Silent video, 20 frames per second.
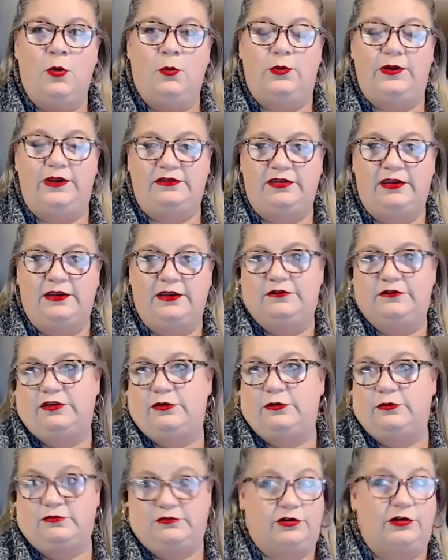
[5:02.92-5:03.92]
we tend
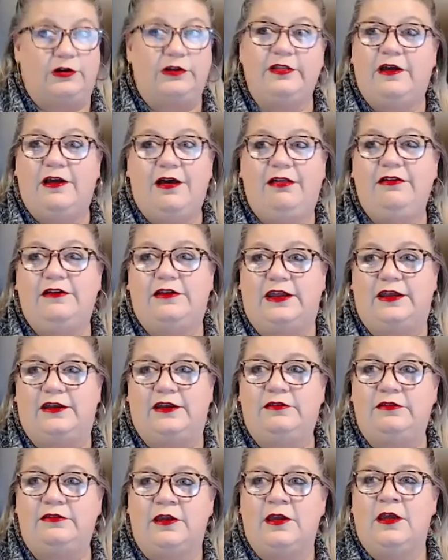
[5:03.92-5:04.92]
to, during the
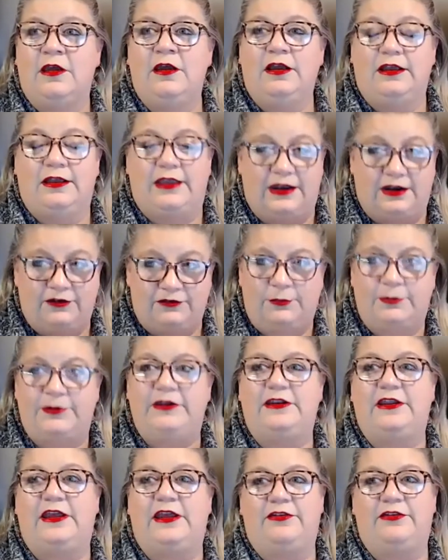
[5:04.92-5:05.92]
holidays, get everybody
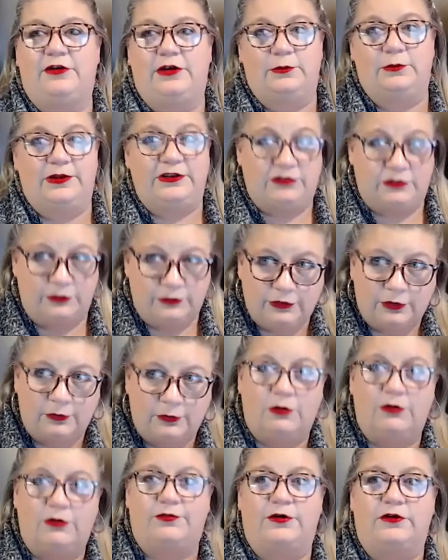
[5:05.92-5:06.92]
together and we do go
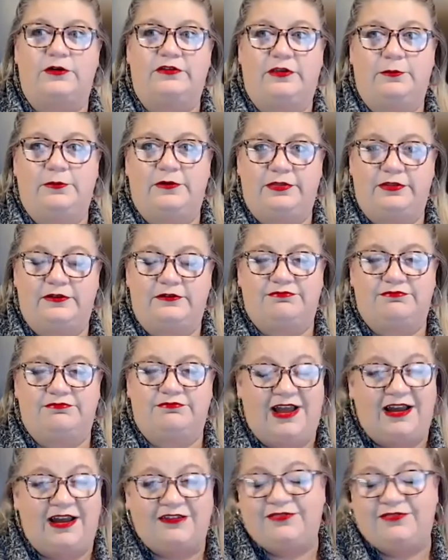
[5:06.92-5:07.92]
over some of the
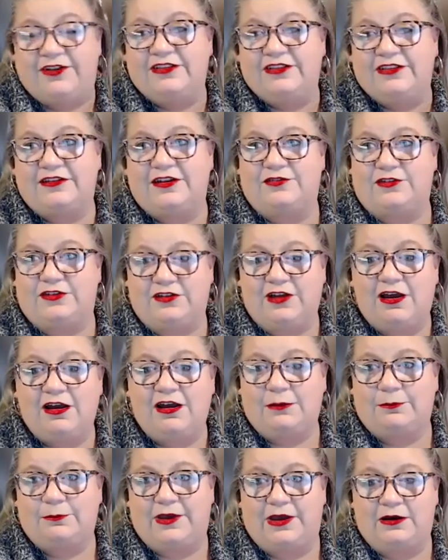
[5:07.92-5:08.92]
not fun stuff to talk
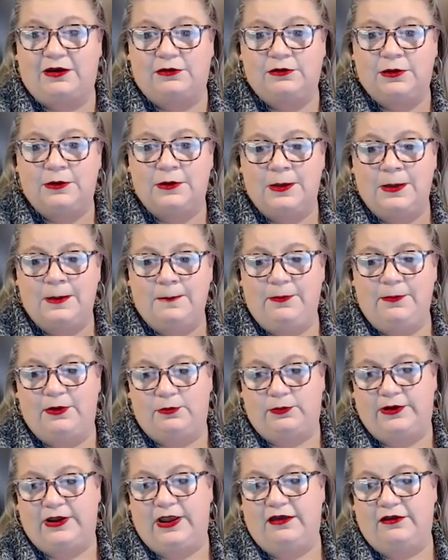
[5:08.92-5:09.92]
about, but
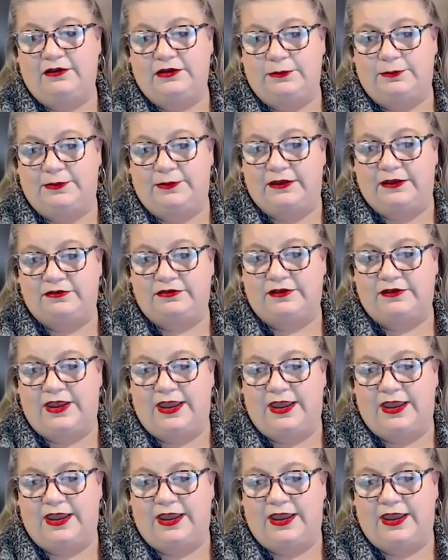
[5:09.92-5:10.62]
reality based.